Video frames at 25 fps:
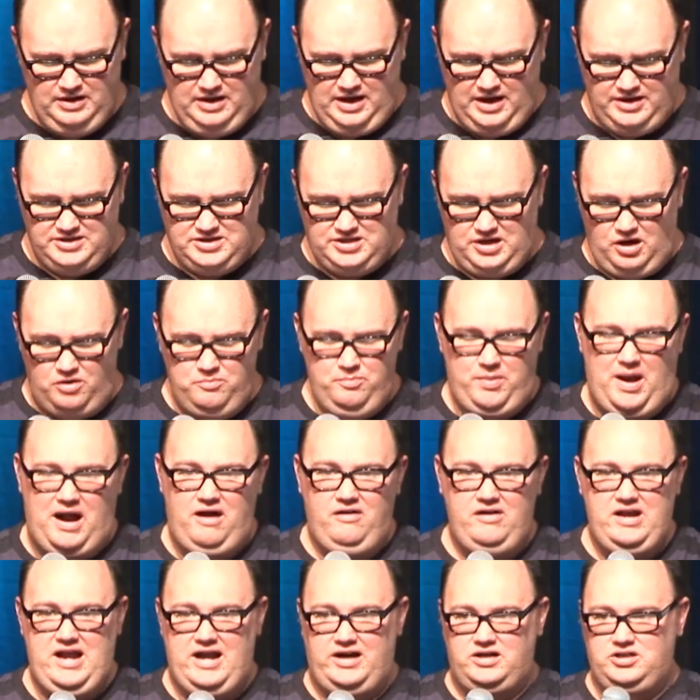And so
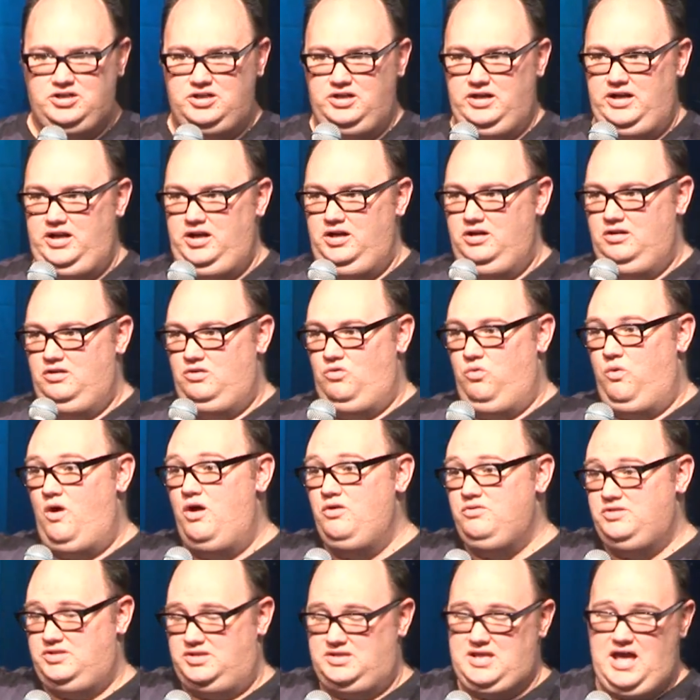Barry actually
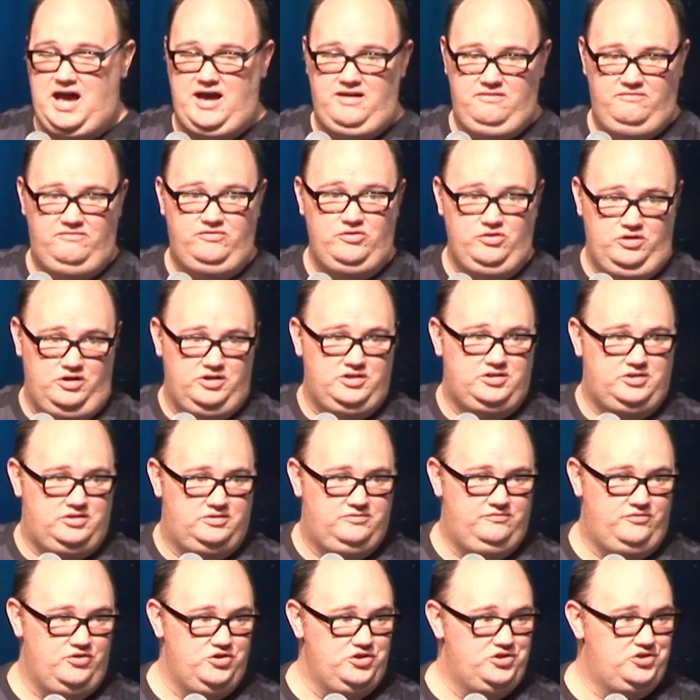quotes that verse,
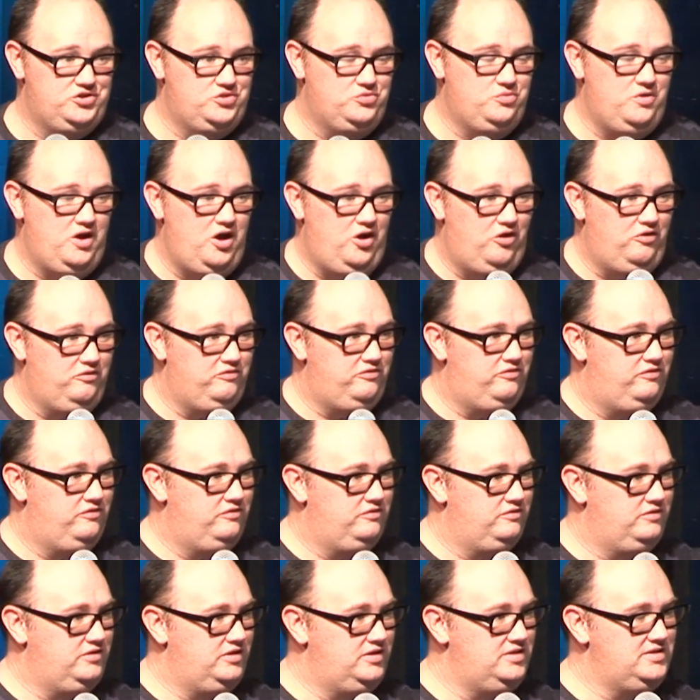verse 12,
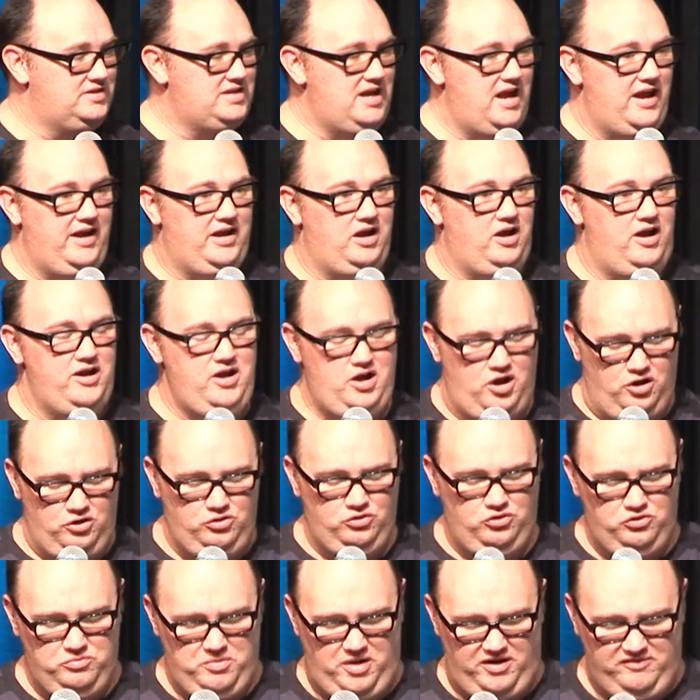in saying, I know
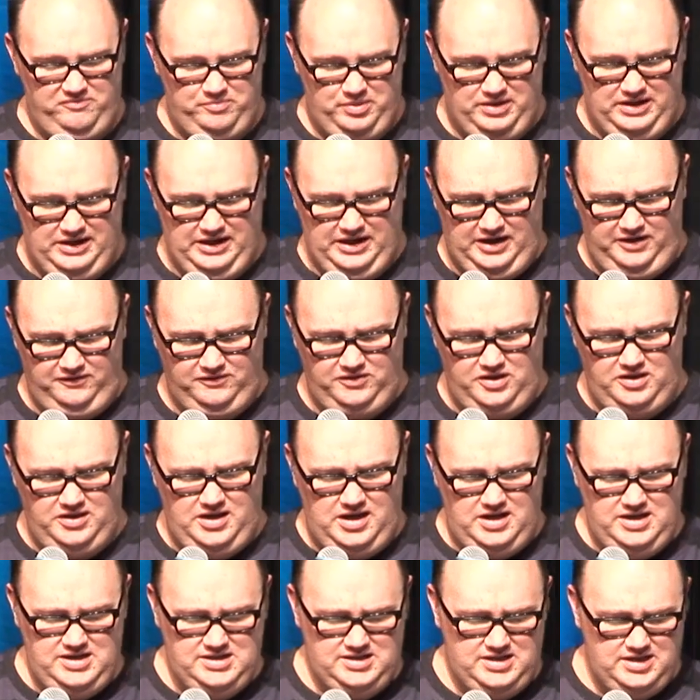whom I've believed. And
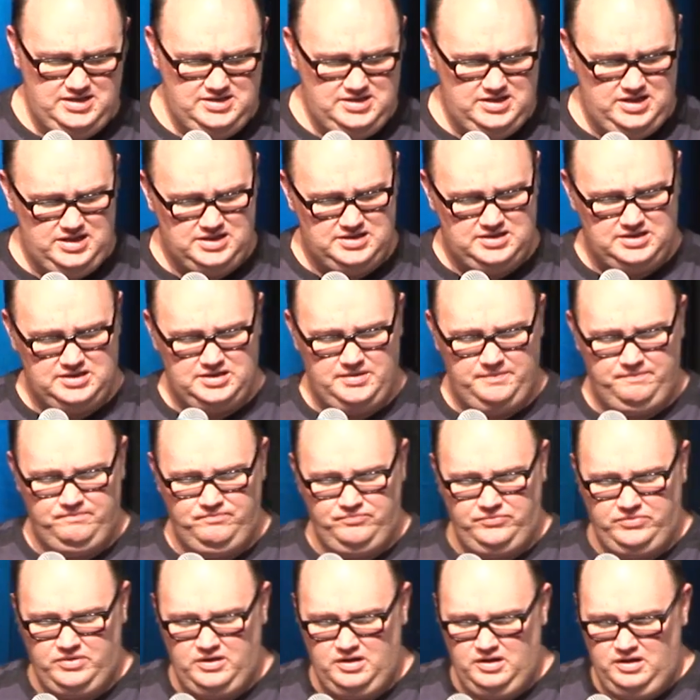then he says this
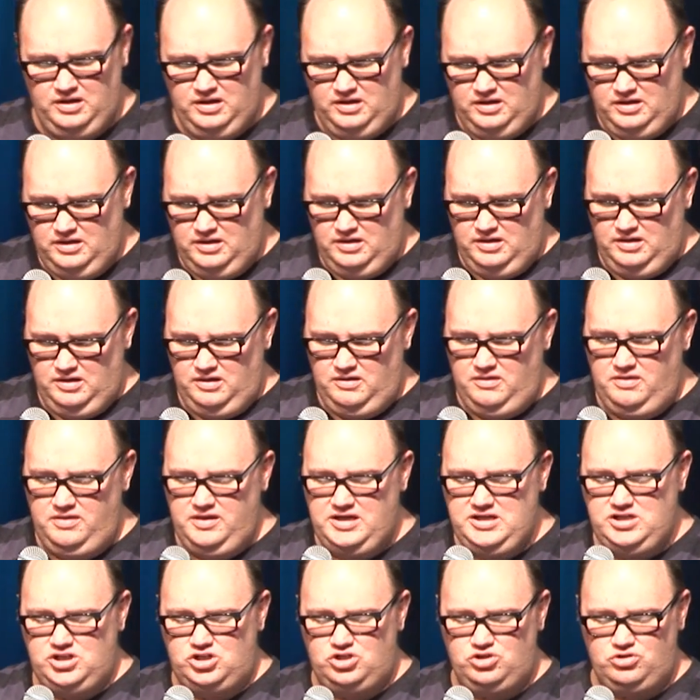
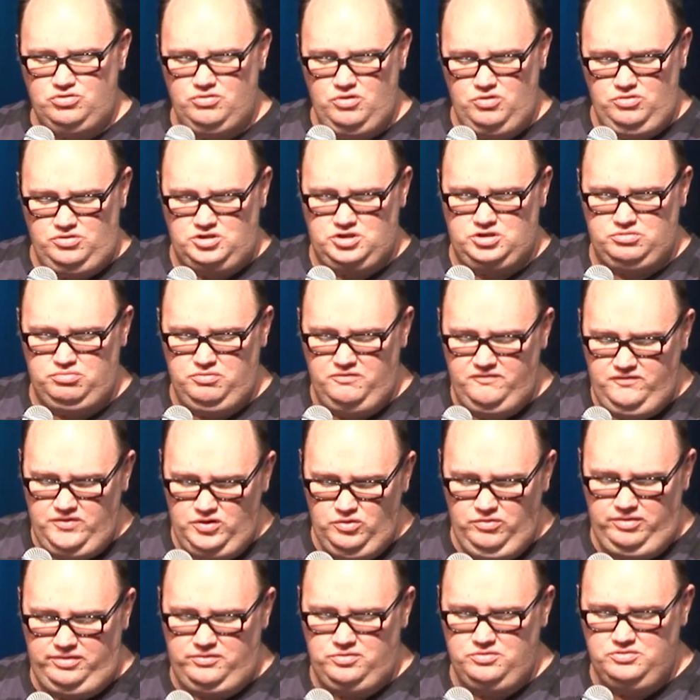These truths
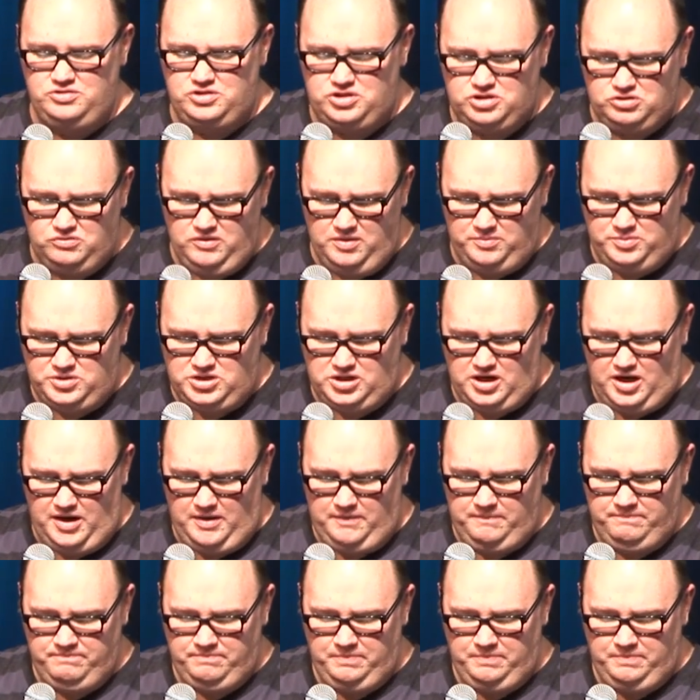revealed through Scripture